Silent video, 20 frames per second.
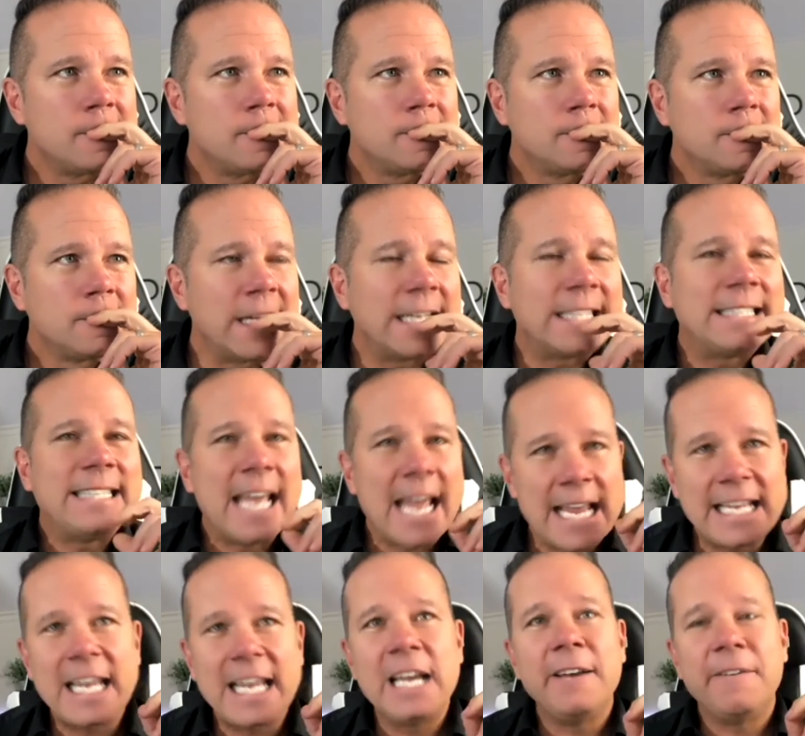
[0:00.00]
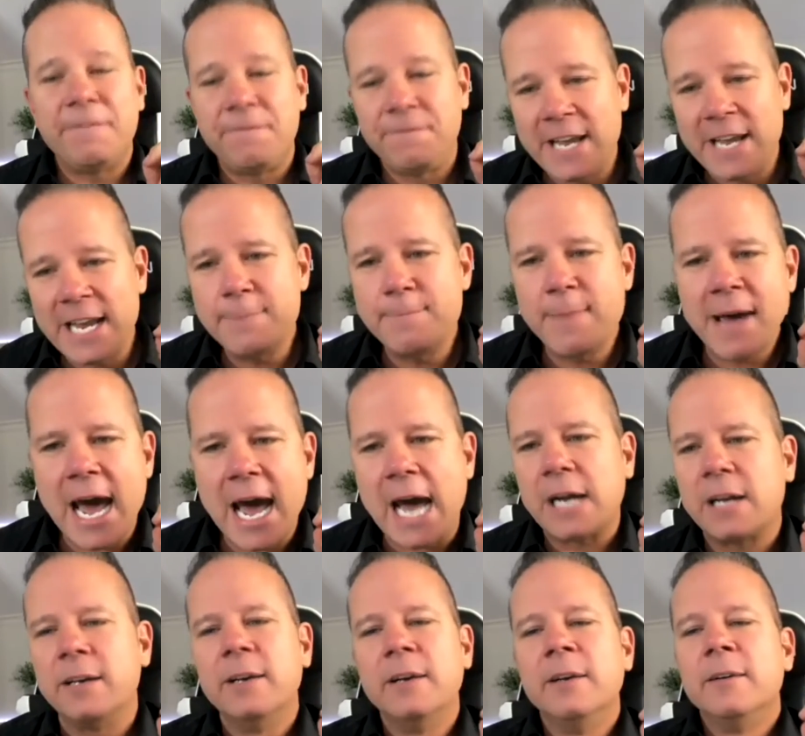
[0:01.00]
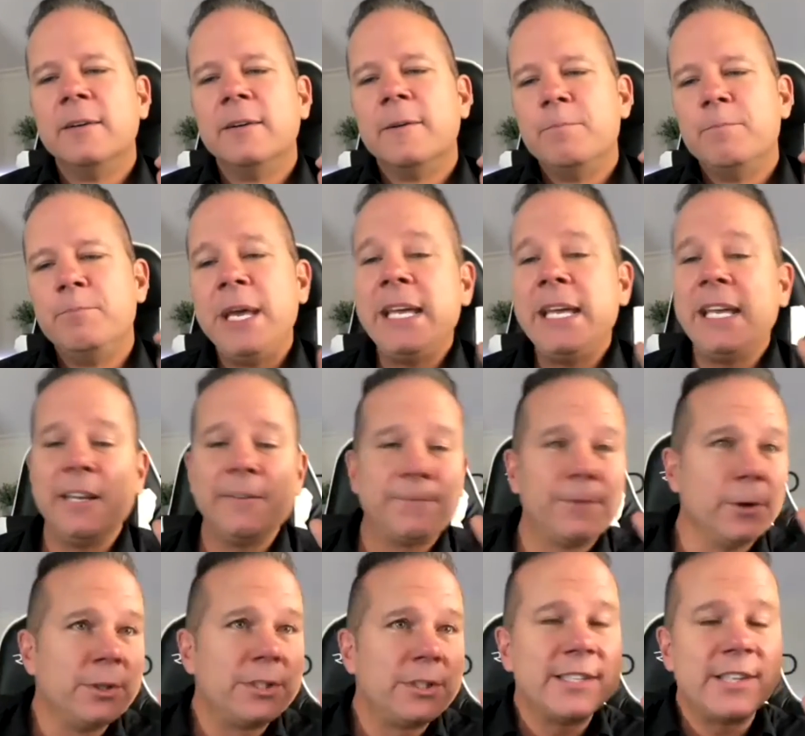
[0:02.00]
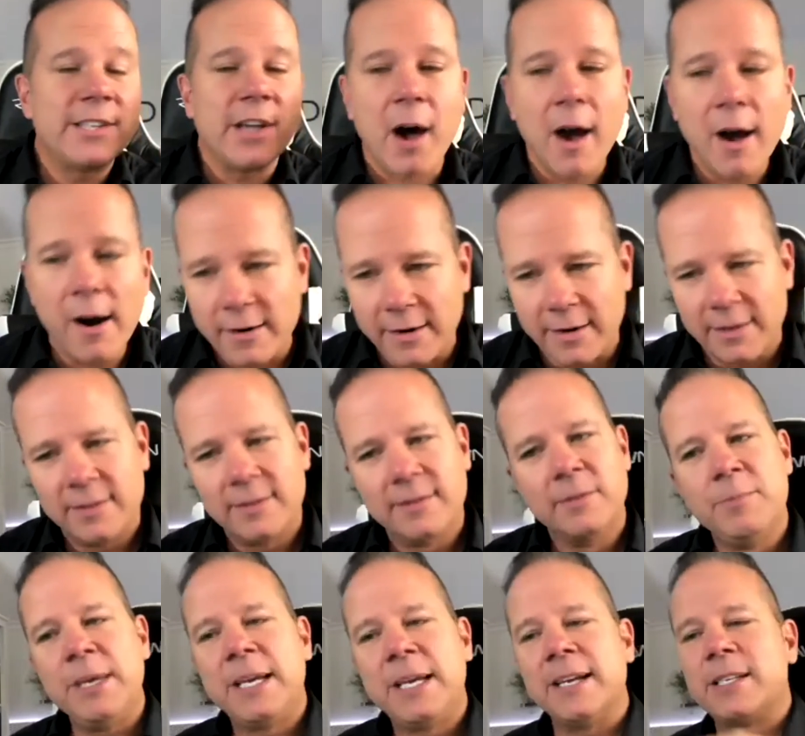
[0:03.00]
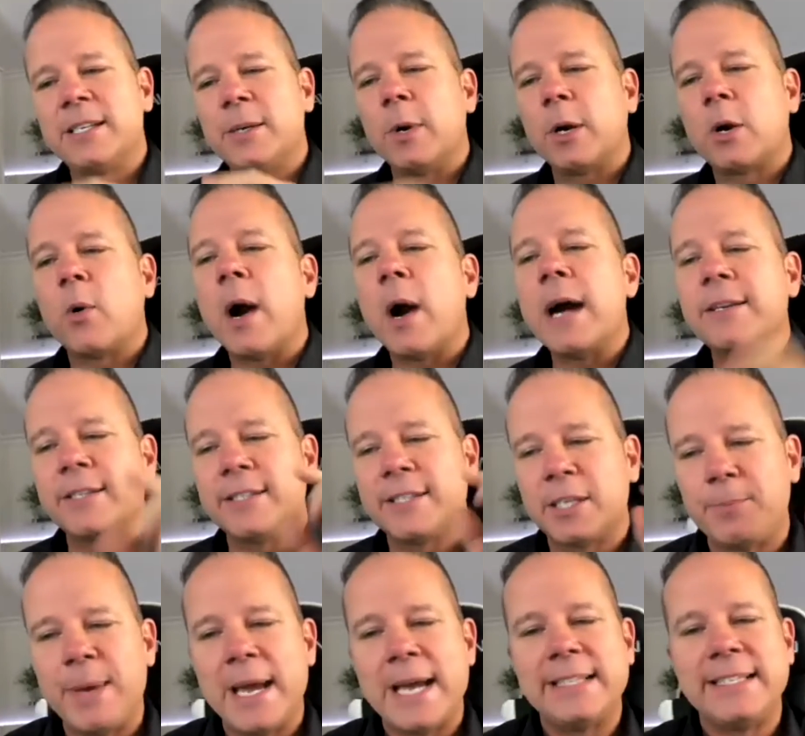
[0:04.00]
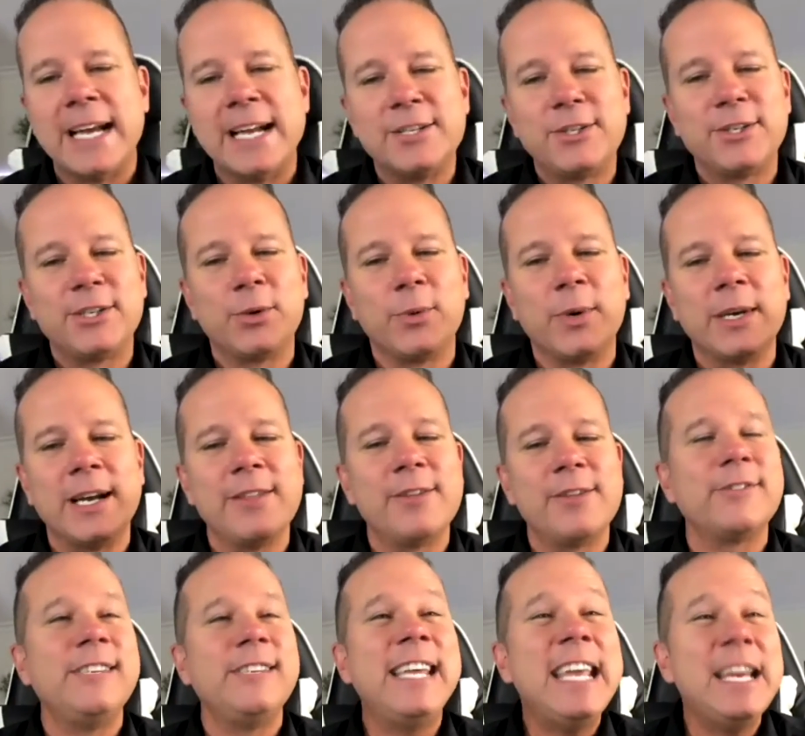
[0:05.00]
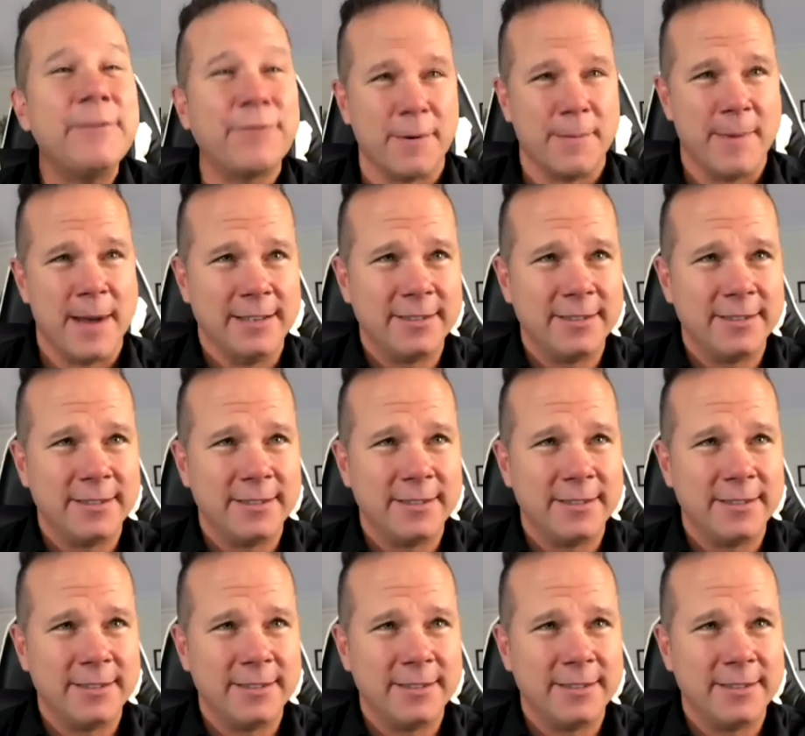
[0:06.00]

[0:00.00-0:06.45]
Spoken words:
Like taking feedback. Being influenced is hard because it requires us to pay attention to what others need from us.